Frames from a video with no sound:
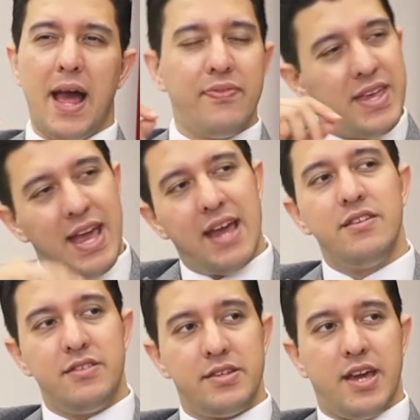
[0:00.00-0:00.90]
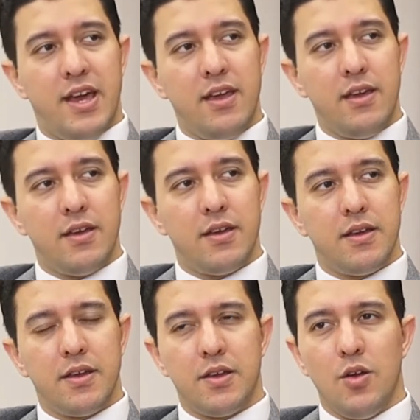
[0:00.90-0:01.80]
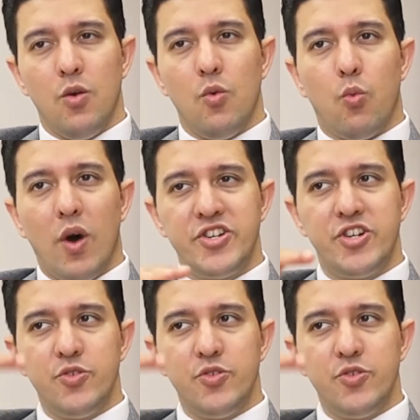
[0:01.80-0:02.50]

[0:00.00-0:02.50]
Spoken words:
At the end of the day, what